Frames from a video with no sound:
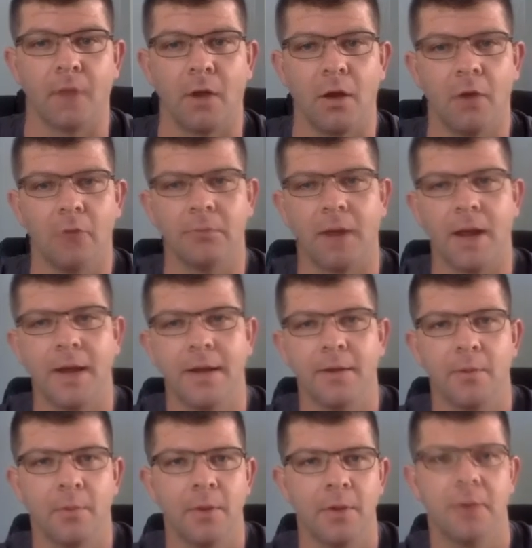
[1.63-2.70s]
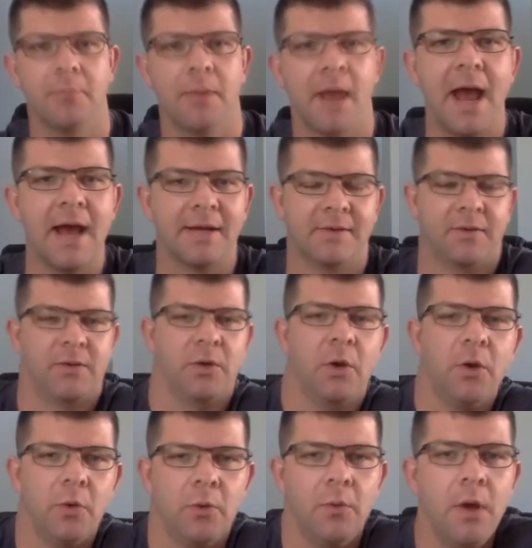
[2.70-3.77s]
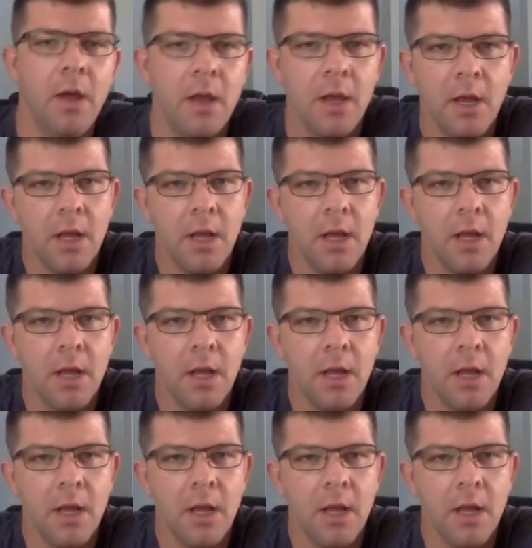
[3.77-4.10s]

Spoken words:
All right, we are back. So,